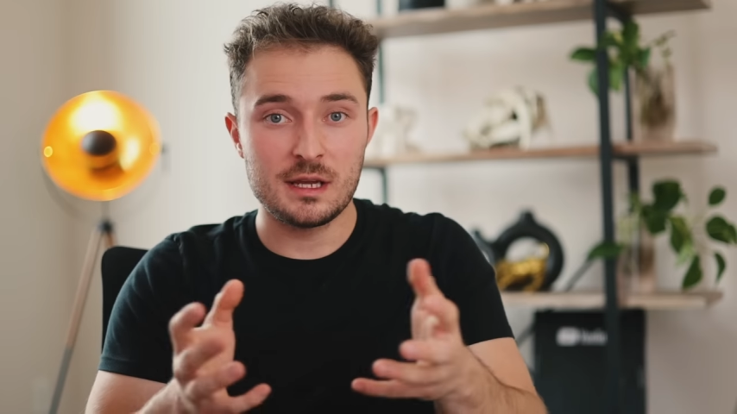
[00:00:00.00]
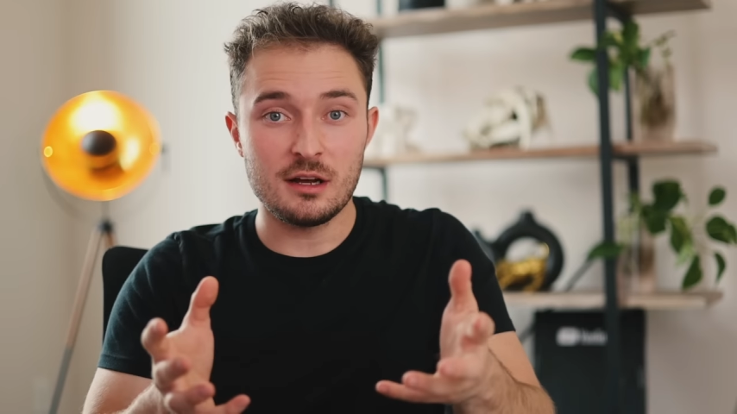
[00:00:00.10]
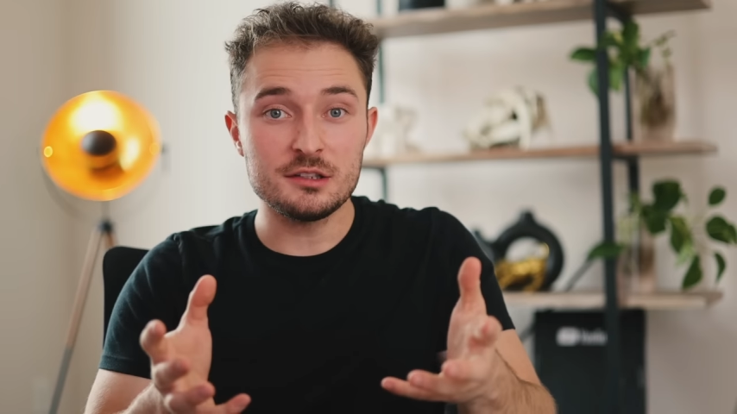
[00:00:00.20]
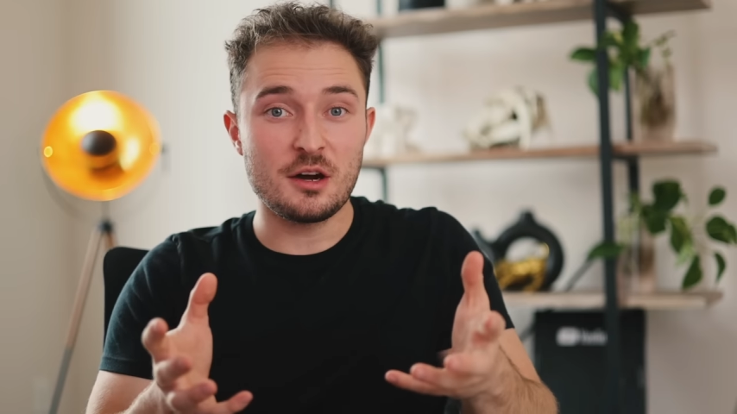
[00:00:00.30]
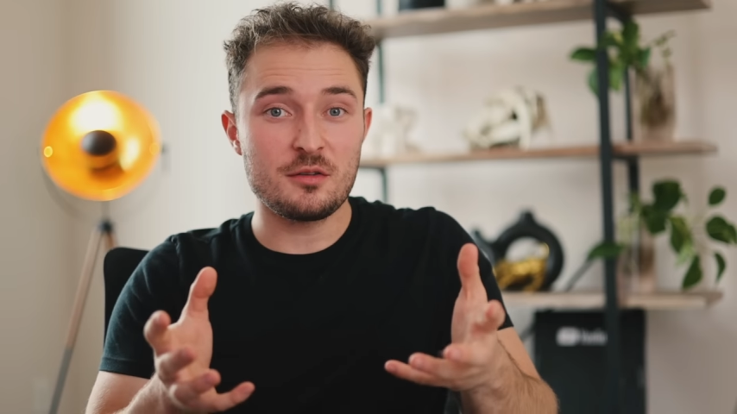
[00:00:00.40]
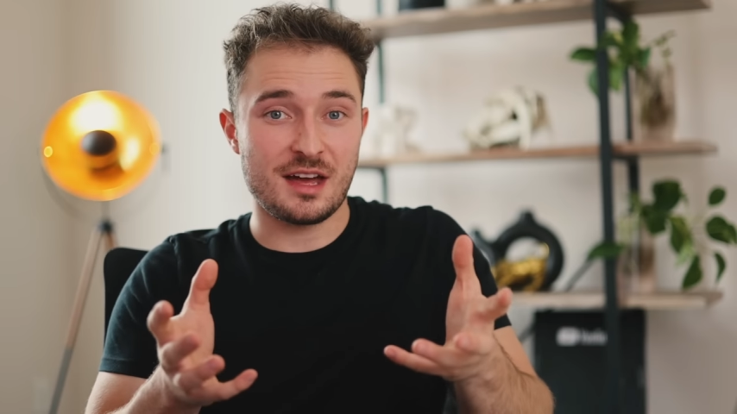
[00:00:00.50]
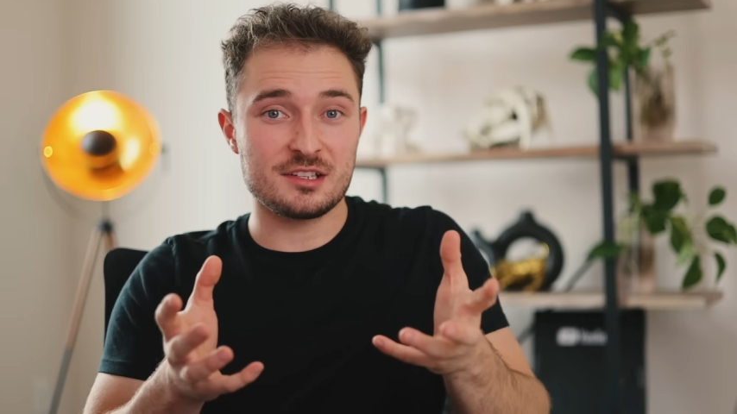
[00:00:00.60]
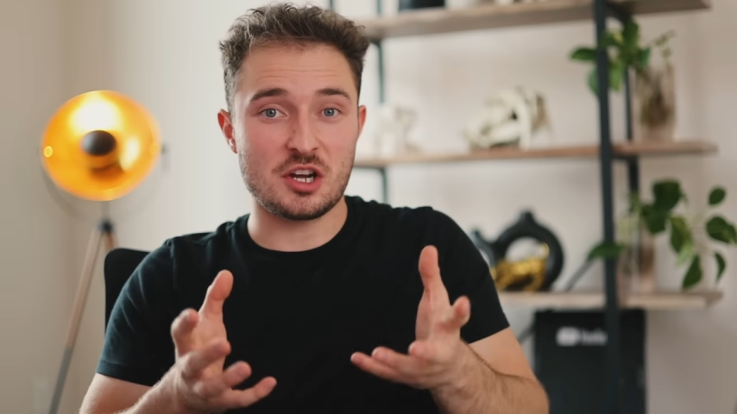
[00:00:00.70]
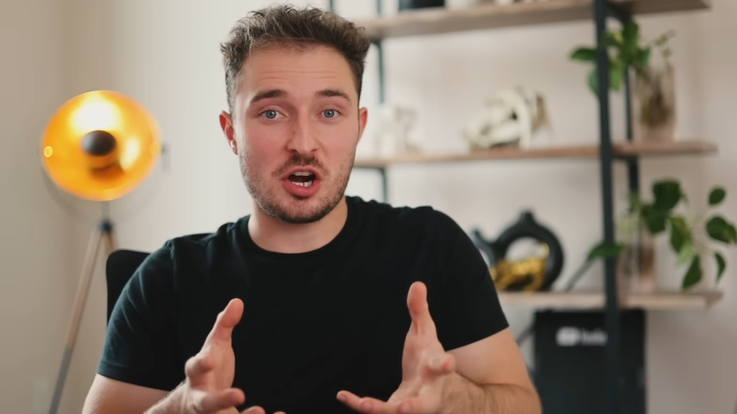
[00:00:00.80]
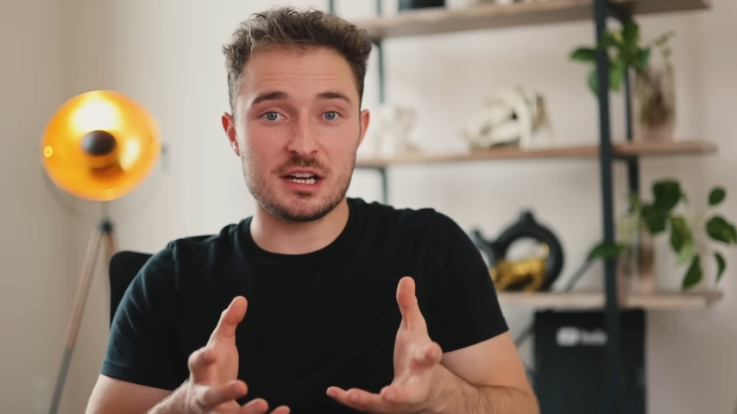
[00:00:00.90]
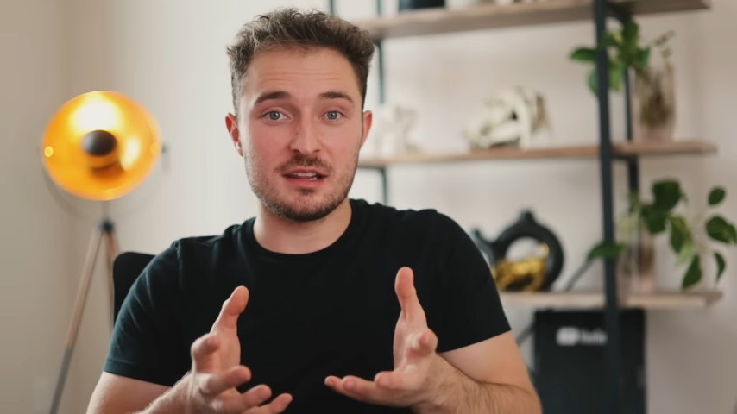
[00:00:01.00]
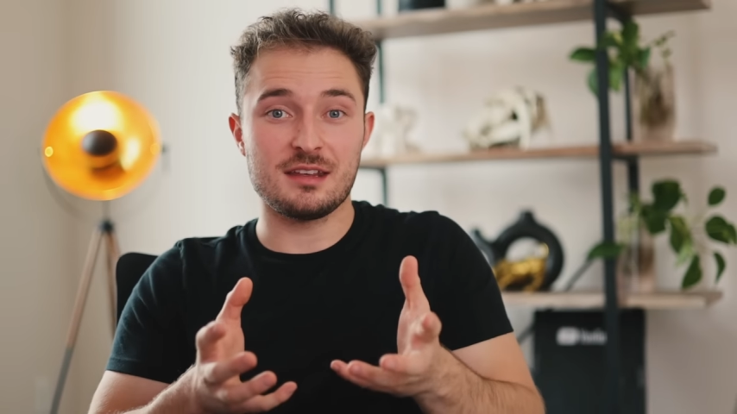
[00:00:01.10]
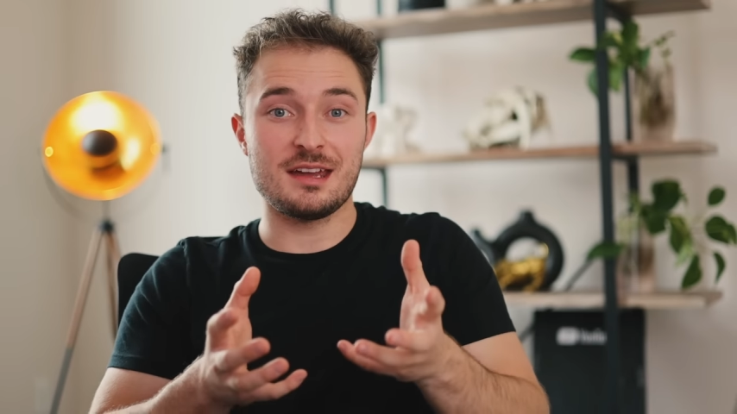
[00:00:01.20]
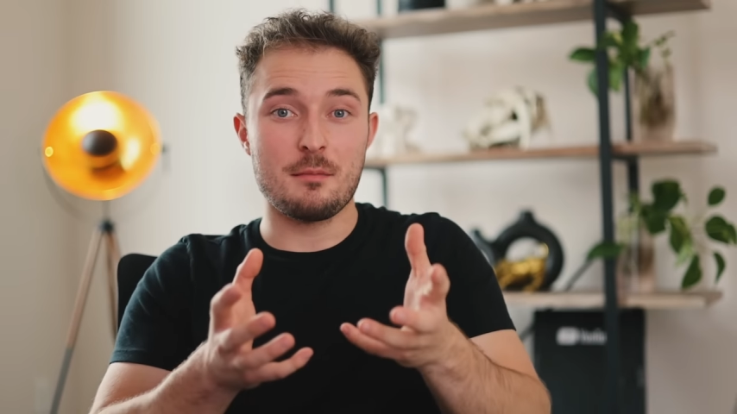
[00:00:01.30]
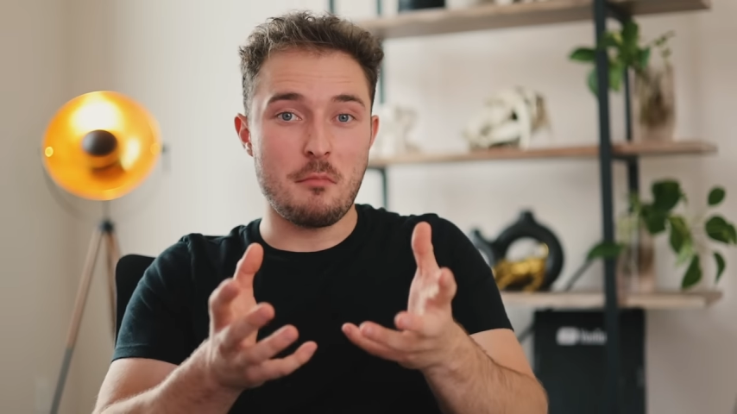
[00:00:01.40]
We all know that targeting
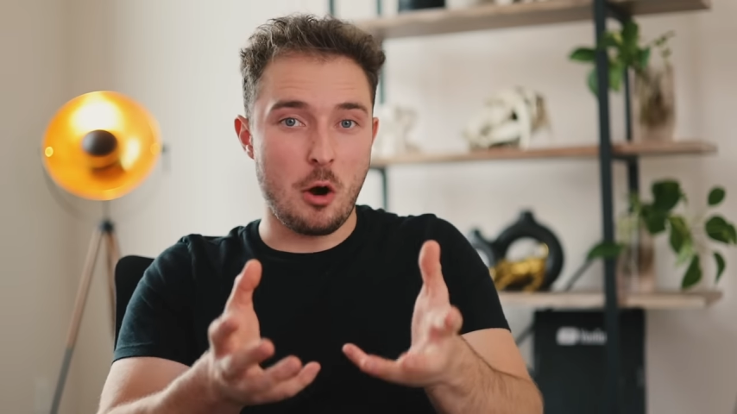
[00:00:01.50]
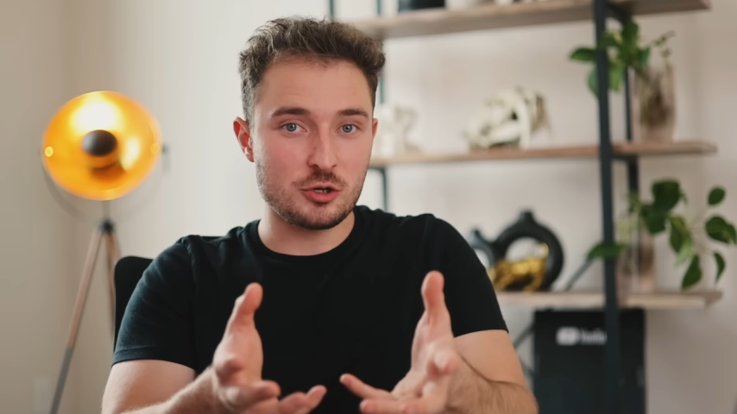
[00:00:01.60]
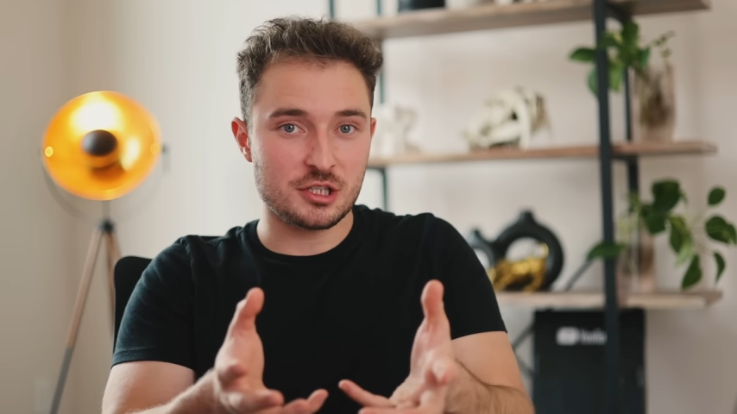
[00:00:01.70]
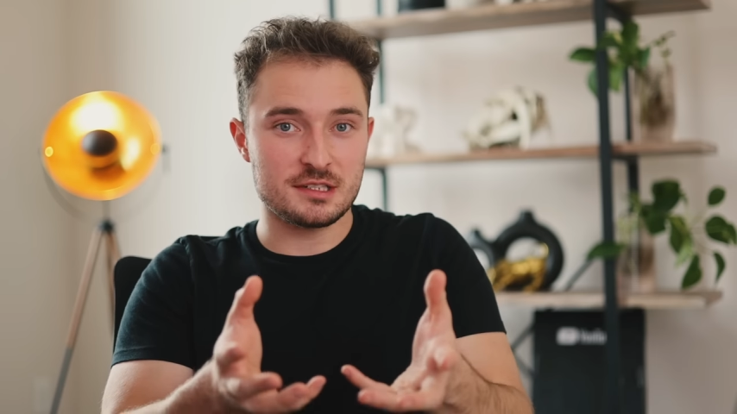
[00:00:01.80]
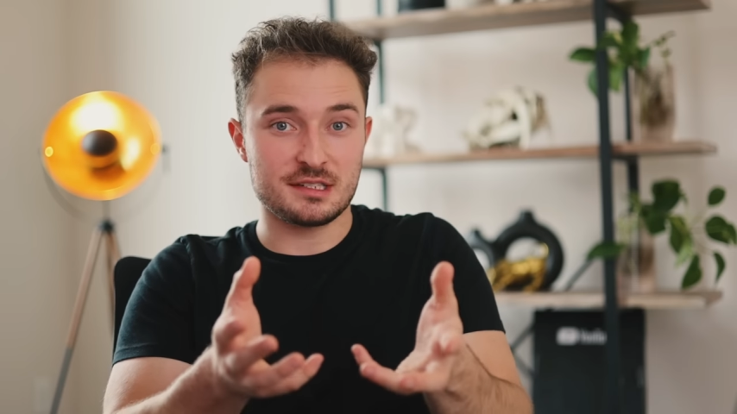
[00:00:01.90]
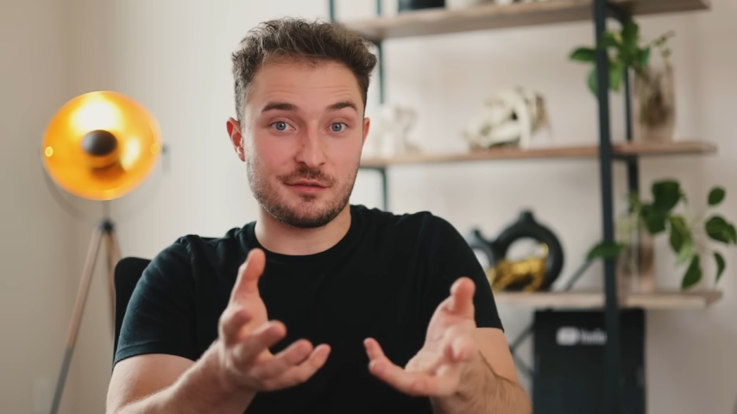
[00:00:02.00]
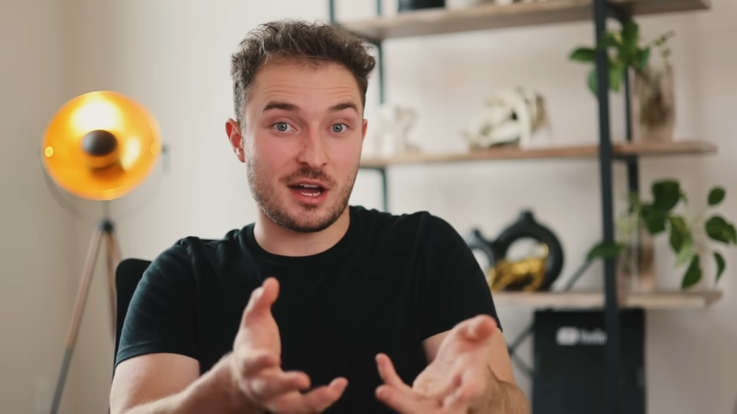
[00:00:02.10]
the emotions of